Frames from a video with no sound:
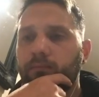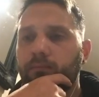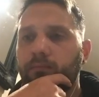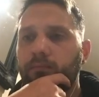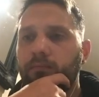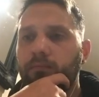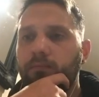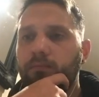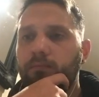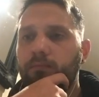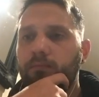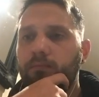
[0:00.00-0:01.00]

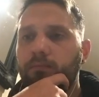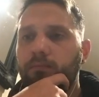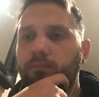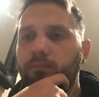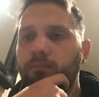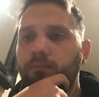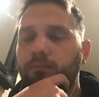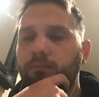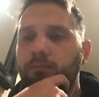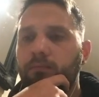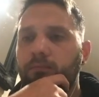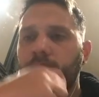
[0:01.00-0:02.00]

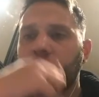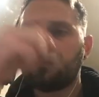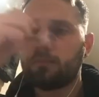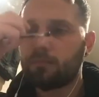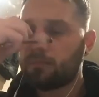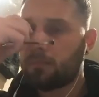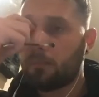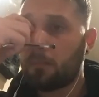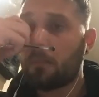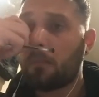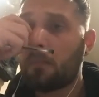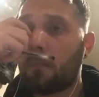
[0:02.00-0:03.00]

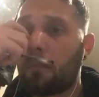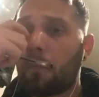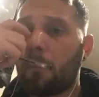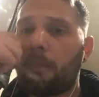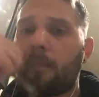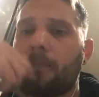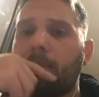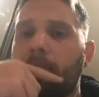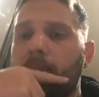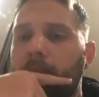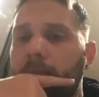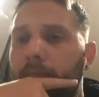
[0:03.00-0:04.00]

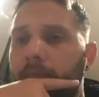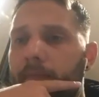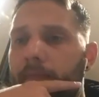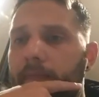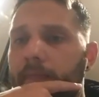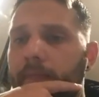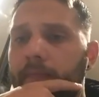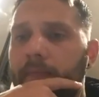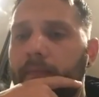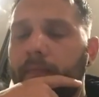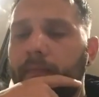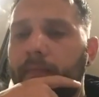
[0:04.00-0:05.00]

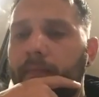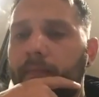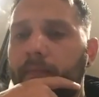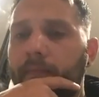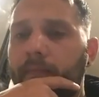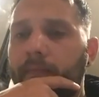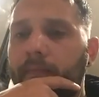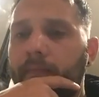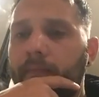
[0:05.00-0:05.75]
(not speaking)